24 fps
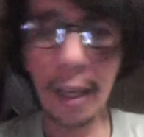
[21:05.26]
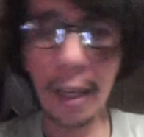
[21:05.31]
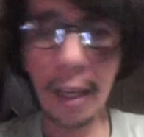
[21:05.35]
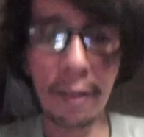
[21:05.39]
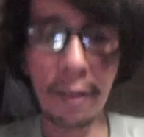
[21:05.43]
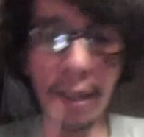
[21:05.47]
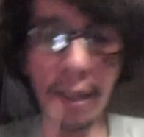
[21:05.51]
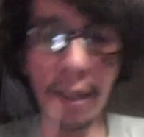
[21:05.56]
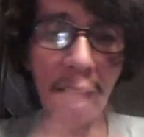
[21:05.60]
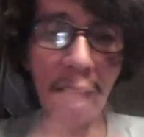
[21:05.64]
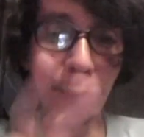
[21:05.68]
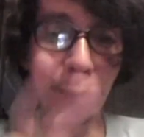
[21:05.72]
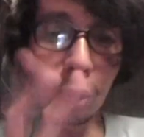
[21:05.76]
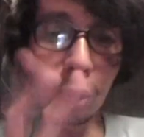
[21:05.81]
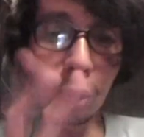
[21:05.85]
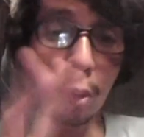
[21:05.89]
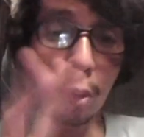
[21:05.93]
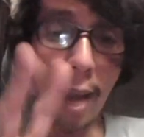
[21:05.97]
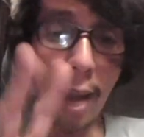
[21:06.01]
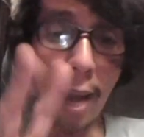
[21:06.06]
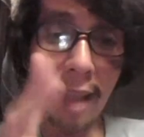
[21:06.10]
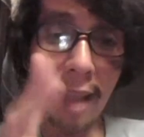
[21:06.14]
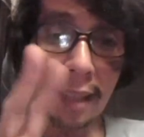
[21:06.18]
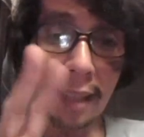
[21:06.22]
yeah, they have to
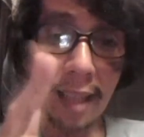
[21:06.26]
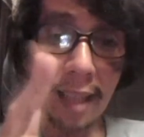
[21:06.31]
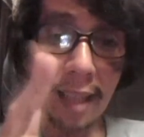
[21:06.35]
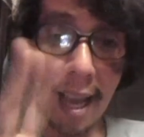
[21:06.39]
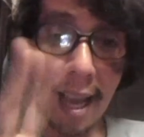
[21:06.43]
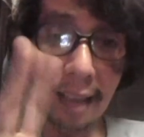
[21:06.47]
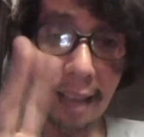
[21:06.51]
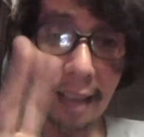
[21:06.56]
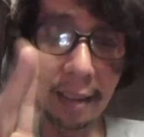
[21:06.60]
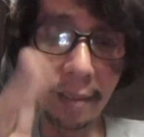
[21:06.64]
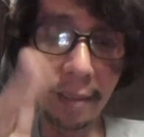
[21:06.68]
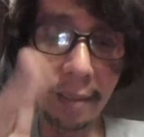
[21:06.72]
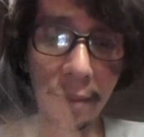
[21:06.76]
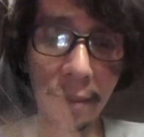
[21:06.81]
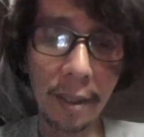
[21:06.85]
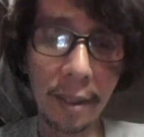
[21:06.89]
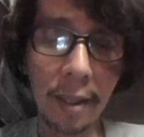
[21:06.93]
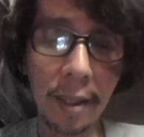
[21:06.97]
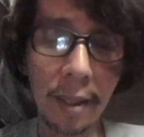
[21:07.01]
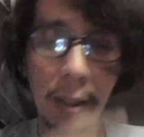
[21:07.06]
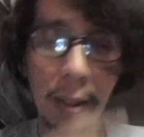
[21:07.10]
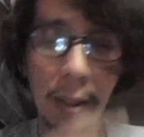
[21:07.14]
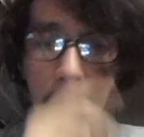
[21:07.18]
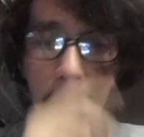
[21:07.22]
go hand in hand.
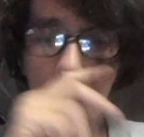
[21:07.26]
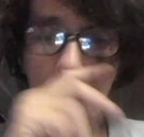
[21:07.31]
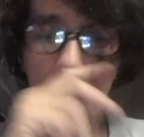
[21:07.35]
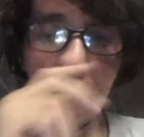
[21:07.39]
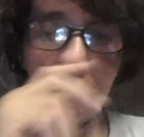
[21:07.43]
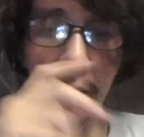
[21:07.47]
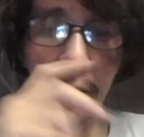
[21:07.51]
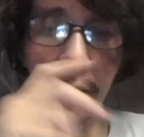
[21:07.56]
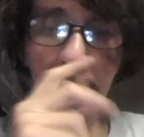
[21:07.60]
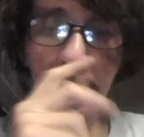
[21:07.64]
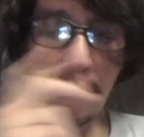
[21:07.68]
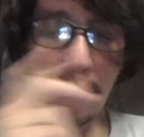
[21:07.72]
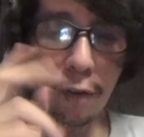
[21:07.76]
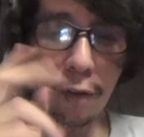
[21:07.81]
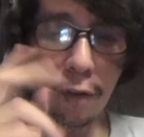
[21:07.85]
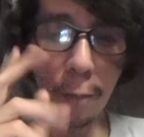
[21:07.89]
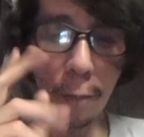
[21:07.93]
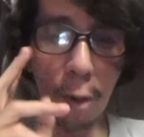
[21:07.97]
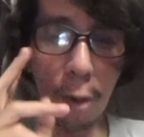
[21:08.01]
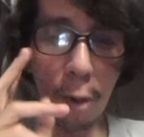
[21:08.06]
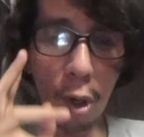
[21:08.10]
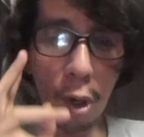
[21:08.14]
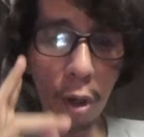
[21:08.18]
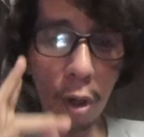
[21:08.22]
If your
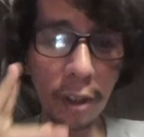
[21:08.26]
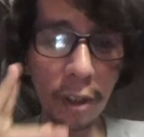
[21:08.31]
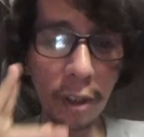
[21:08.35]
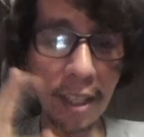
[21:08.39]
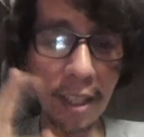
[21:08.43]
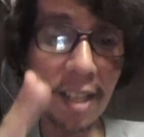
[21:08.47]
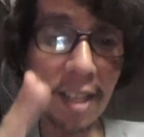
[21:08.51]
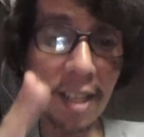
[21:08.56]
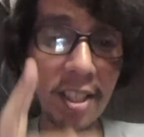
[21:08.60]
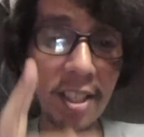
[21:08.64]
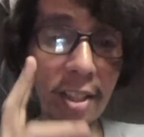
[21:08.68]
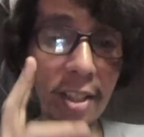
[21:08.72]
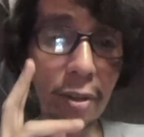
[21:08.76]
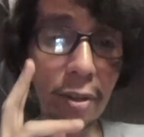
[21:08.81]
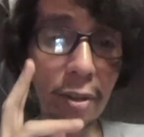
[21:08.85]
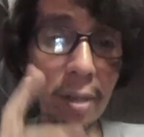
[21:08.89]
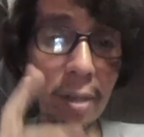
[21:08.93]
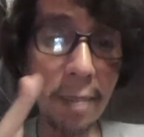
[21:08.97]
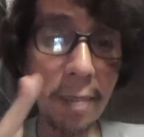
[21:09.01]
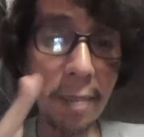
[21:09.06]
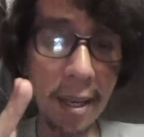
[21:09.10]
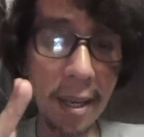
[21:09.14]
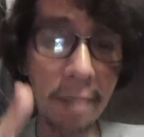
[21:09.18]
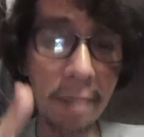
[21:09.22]
priority is
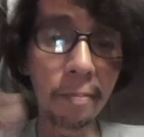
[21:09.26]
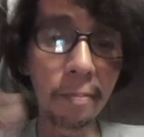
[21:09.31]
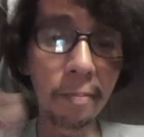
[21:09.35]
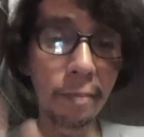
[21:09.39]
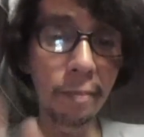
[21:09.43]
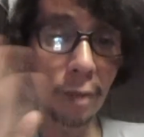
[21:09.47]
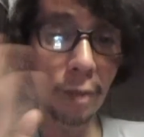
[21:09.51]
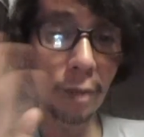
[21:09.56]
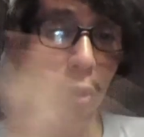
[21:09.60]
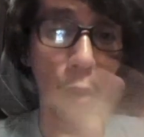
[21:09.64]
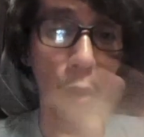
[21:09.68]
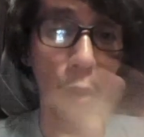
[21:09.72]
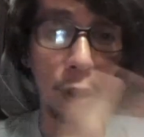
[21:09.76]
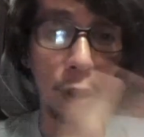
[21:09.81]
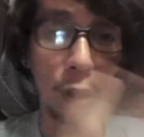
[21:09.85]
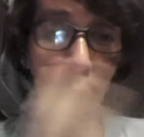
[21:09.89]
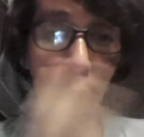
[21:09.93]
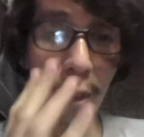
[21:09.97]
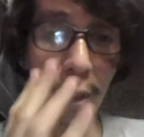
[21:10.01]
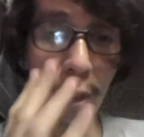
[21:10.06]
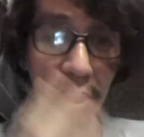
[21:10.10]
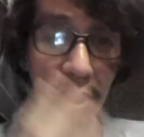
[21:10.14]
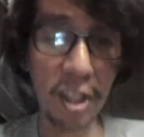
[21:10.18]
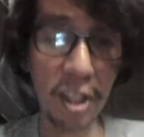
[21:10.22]
streaming, go on
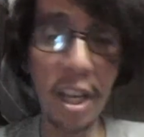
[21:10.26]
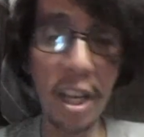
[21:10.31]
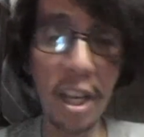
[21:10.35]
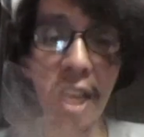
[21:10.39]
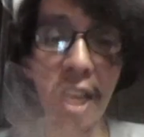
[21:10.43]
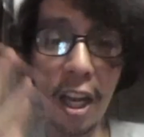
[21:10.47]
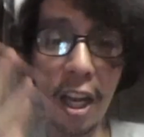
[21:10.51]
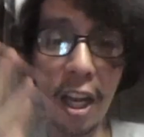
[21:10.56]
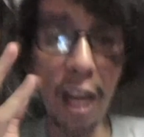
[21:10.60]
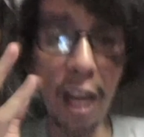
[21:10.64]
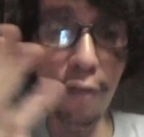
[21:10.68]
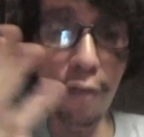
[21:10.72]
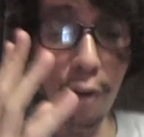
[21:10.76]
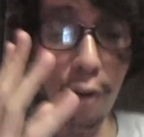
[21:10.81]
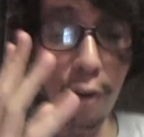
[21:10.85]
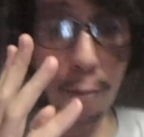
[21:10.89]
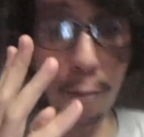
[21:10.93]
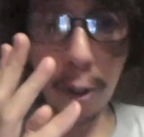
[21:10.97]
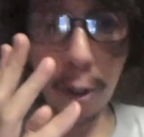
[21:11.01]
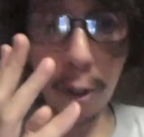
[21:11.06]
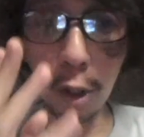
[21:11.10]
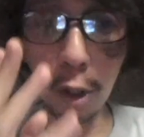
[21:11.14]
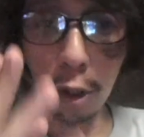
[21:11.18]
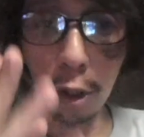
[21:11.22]
Twitch. If your
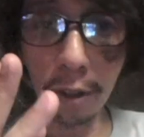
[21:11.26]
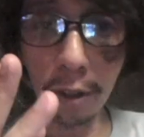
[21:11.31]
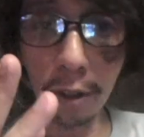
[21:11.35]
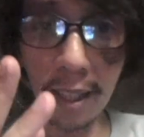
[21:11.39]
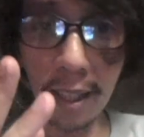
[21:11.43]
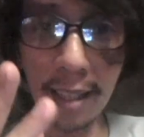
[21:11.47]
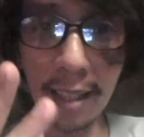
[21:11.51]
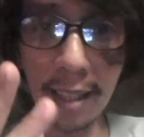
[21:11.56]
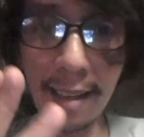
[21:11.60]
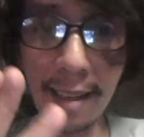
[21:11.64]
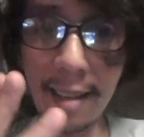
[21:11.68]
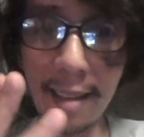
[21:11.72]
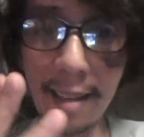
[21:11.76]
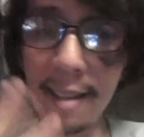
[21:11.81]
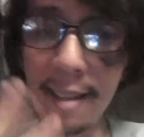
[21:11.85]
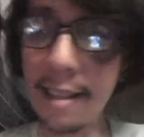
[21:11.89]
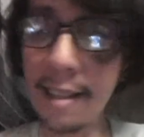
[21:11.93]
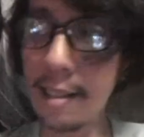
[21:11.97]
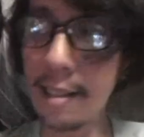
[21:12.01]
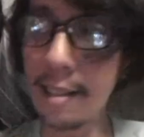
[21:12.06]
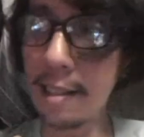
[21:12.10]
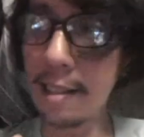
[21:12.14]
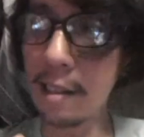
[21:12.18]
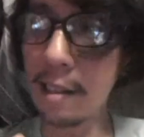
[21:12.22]
priority
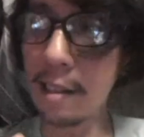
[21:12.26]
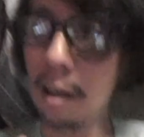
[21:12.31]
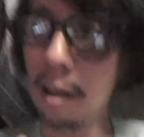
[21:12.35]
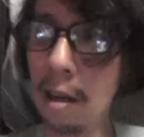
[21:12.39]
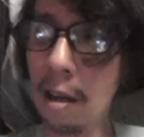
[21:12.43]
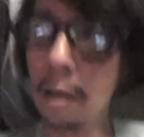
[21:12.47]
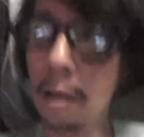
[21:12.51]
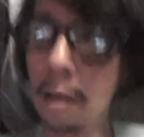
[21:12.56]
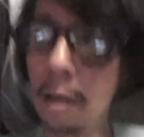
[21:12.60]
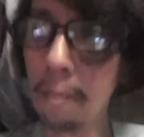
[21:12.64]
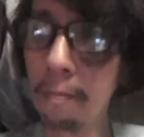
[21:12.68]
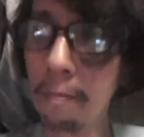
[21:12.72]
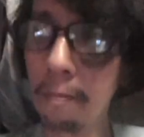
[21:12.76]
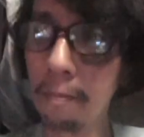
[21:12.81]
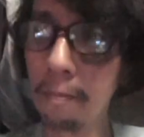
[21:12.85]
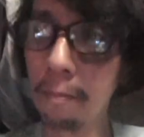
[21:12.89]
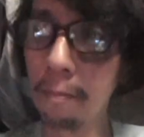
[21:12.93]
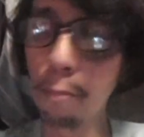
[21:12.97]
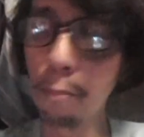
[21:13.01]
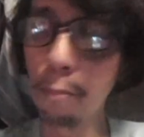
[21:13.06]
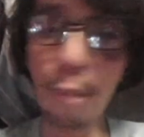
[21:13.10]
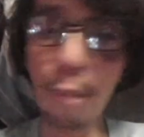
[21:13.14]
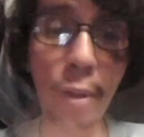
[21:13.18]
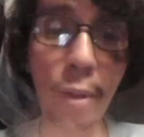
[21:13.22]
is
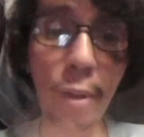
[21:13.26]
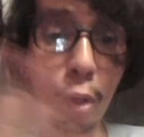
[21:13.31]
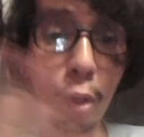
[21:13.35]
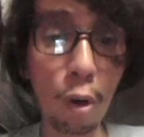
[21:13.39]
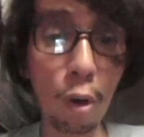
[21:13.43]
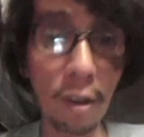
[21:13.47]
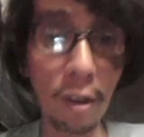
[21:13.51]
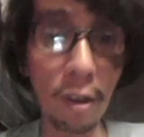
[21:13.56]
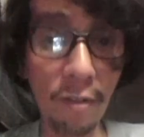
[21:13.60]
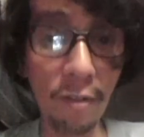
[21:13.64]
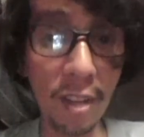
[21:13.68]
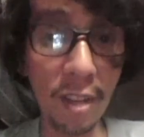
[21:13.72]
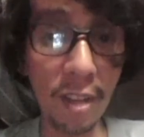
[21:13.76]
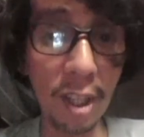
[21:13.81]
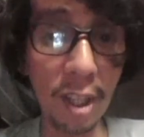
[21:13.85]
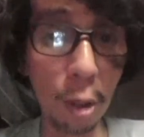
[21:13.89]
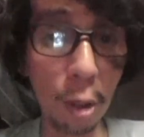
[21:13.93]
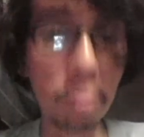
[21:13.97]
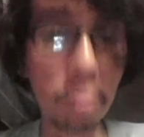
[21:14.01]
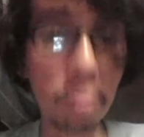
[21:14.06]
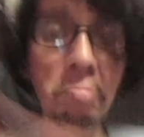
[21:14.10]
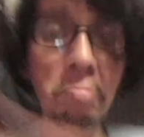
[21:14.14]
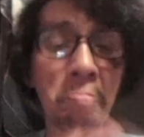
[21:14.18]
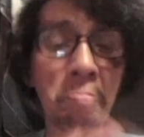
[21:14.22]
pre-recorded
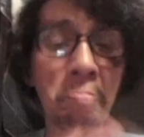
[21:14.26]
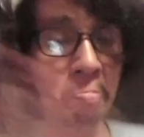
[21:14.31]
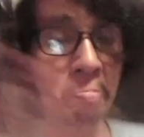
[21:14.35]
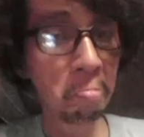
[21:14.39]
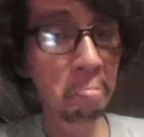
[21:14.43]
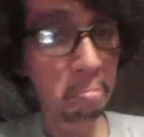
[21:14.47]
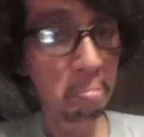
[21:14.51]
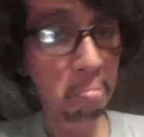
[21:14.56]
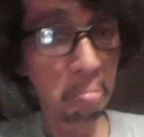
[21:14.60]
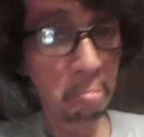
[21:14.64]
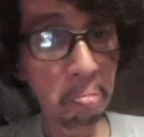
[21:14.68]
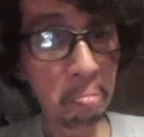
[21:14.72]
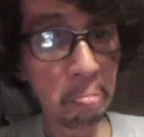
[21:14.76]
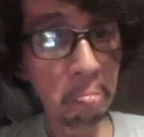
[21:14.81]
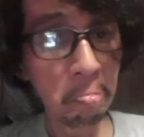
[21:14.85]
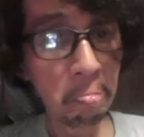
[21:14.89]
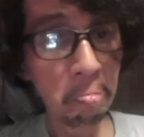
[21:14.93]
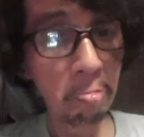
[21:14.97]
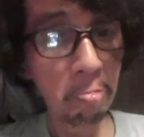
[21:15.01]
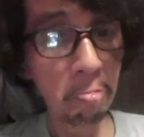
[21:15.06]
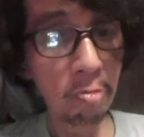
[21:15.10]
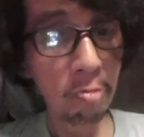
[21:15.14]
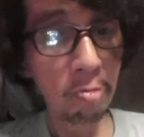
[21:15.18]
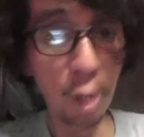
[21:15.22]
video,
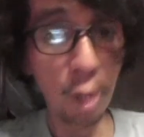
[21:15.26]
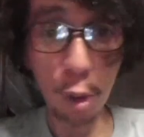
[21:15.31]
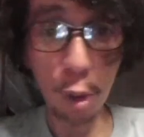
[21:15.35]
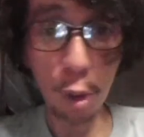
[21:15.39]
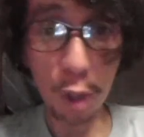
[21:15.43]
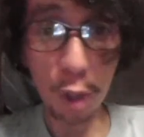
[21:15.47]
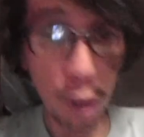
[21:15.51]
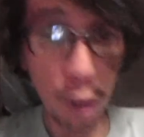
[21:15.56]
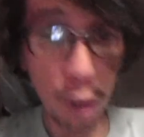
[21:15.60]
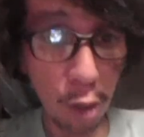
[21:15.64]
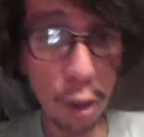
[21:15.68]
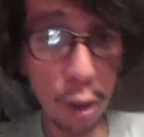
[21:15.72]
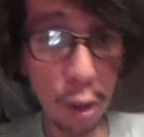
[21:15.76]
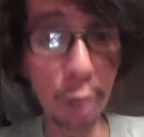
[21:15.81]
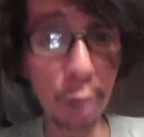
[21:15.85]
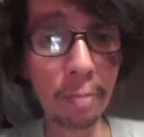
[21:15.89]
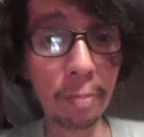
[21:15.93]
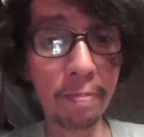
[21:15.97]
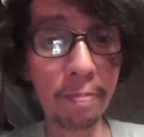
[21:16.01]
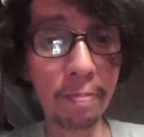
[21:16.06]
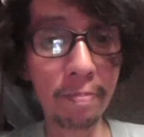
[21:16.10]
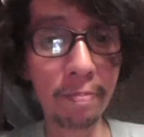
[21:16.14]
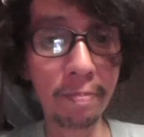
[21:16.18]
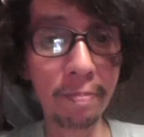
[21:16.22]
focus on YouTube,
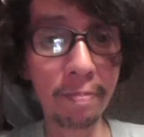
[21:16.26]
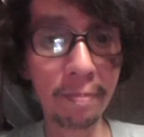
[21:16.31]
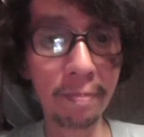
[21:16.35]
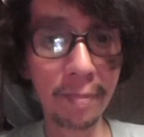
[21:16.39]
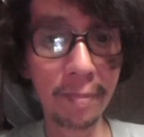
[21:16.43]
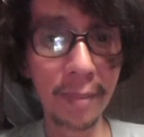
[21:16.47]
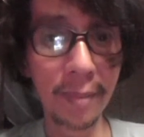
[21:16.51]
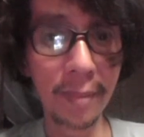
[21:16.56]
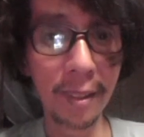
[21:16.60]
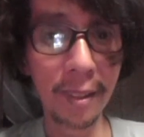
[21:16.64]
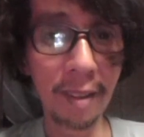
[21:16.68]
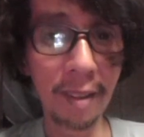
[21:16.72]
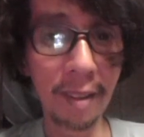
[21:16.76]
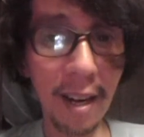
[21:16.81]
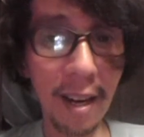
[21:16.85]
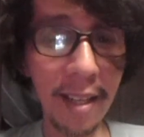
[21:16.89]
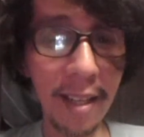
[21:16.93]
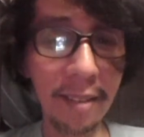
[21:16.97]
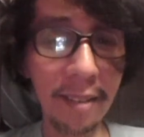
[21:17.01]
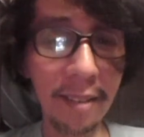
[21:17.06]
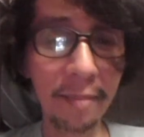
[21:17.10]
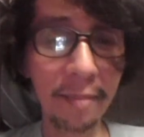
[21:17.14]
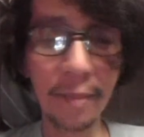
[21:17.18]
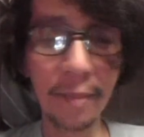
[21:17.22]
all
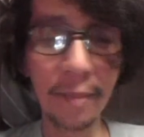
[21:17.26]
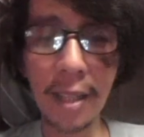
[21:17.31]
right?